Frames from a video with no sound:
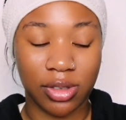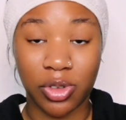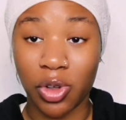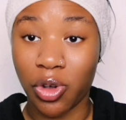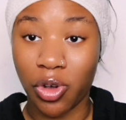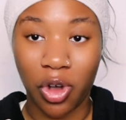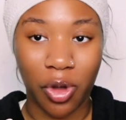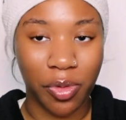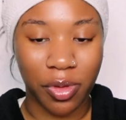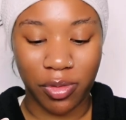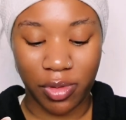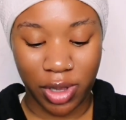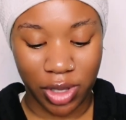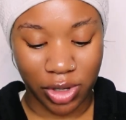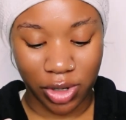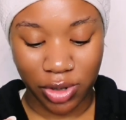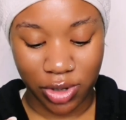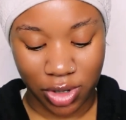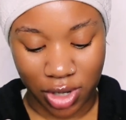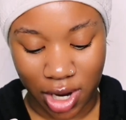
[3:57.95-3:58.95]
Don't copy me,
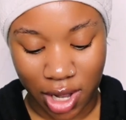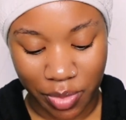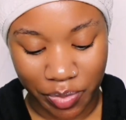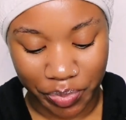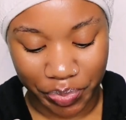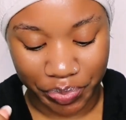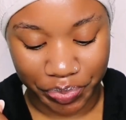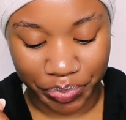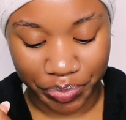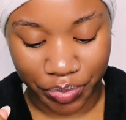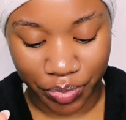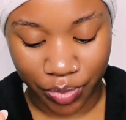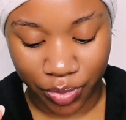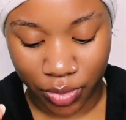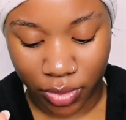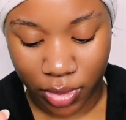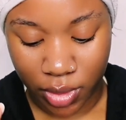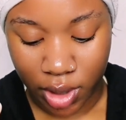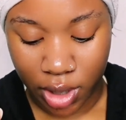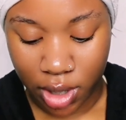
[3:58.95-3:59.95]
don't do that.
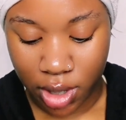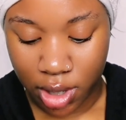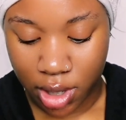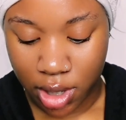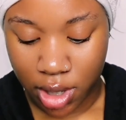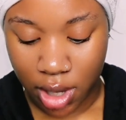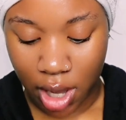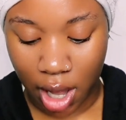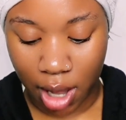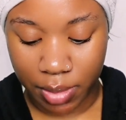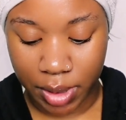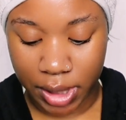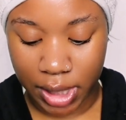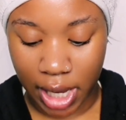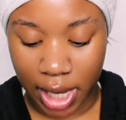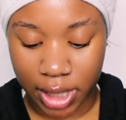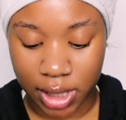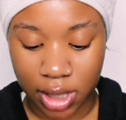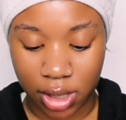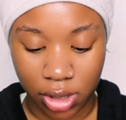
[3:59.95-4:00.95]
I'm just
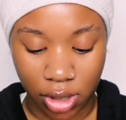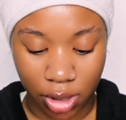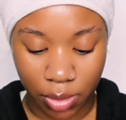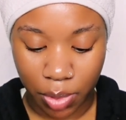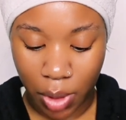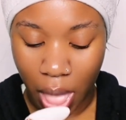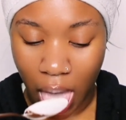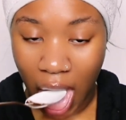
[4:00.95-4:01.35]
acting up.